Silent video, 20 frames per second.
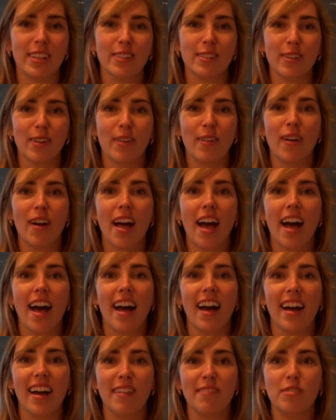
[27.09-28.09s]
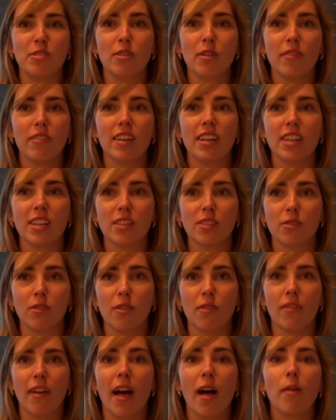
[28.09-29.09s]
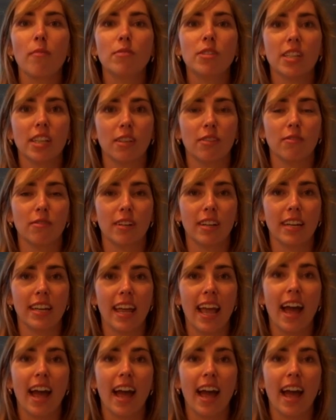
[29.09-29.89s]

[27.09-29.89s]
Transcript: So I'm driven to sort of help children